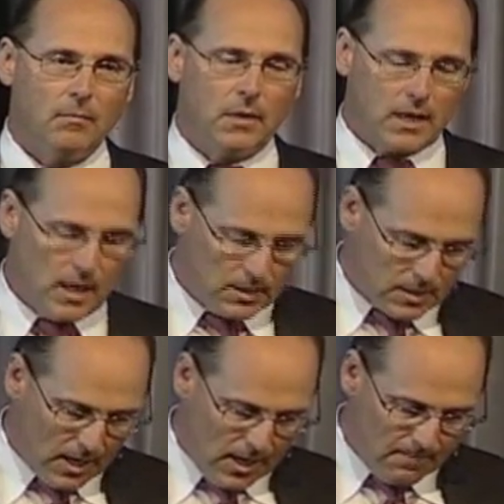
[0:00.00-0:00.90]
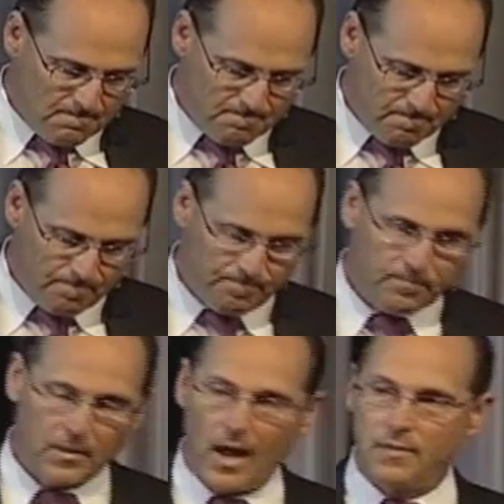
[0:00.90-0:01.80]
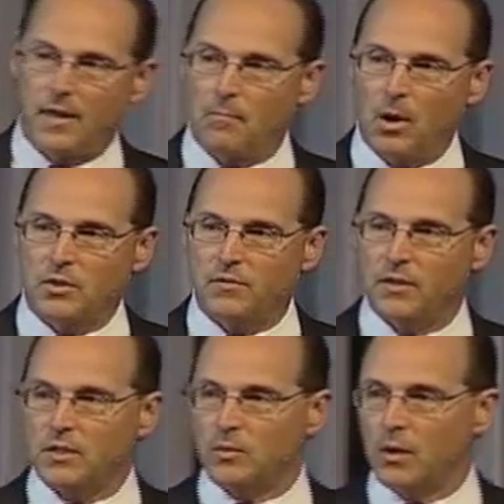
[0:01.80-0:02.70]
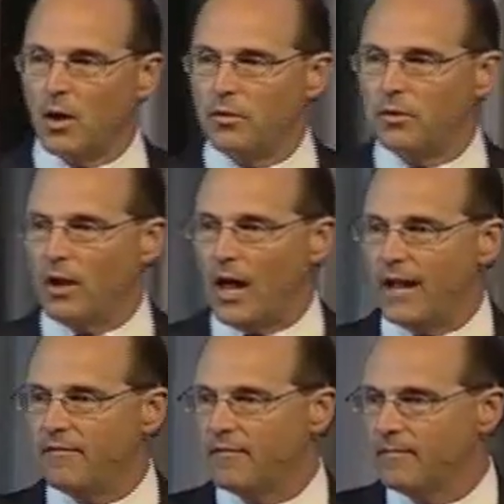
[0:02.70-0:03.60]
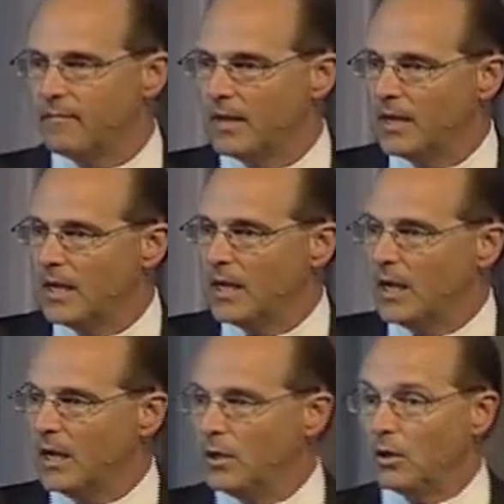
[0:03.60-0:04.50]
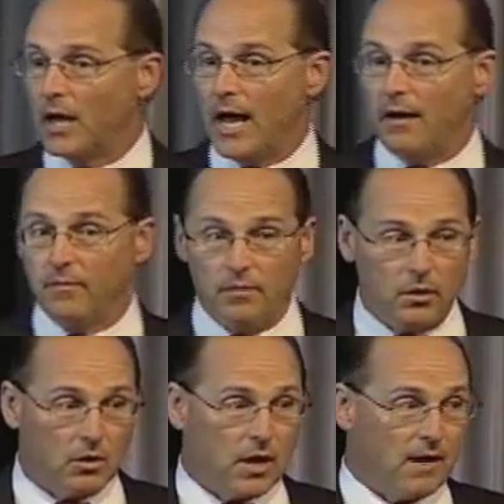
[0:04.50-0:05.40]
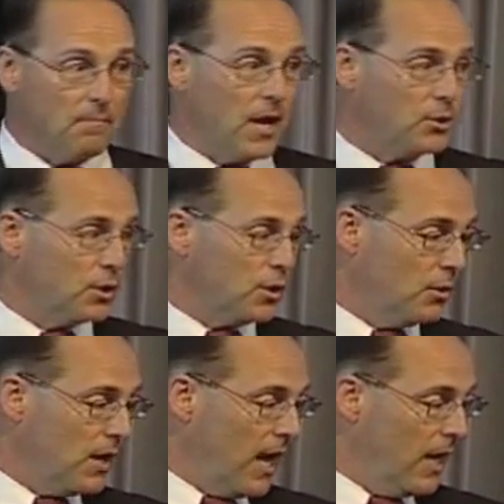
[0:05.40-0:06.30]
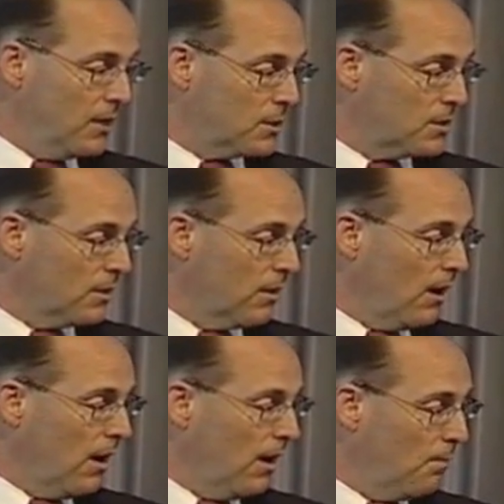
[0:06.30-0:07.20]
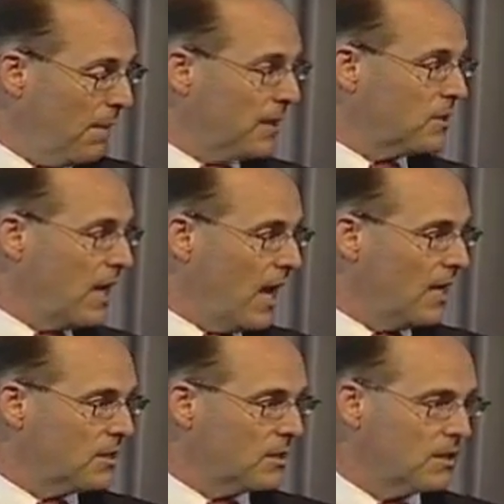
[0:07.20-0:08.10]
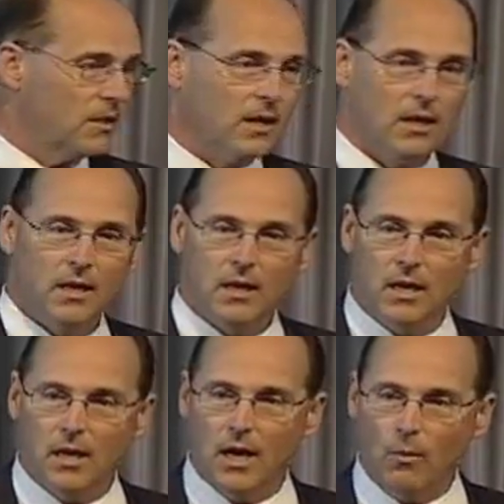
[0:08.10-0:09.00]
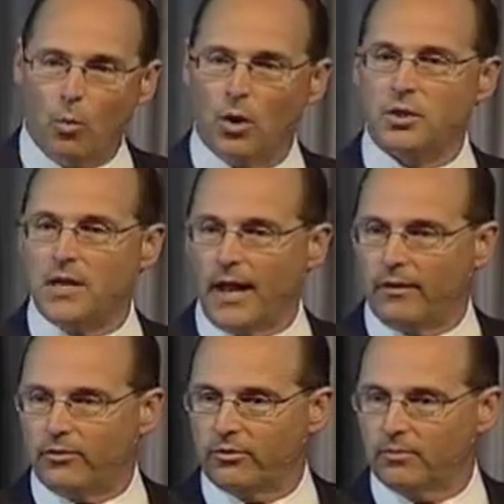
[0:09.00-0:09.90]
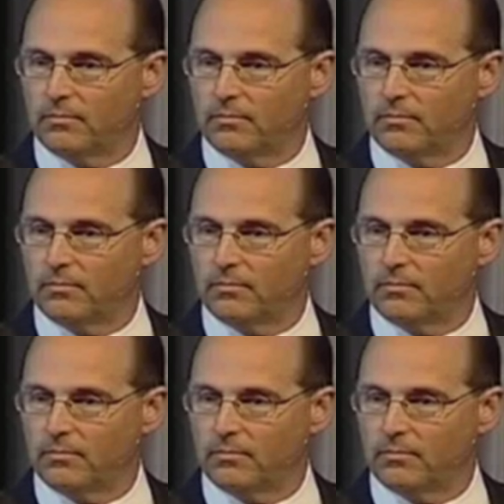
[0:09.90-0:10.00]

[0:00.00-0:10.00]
Because um, I think most of us, as we go through life, you kind of you kind of measure your days, uh, best days and worst days.